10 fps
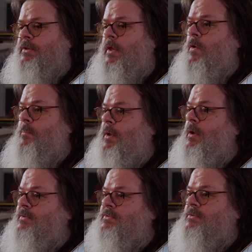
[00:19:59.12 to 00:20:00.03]
going to help
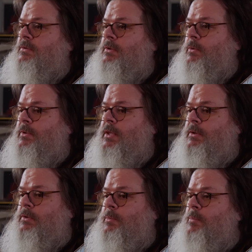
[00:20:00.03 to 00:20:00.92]
us you know, get a
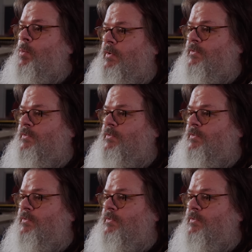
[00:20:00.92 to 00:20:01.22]
little bit more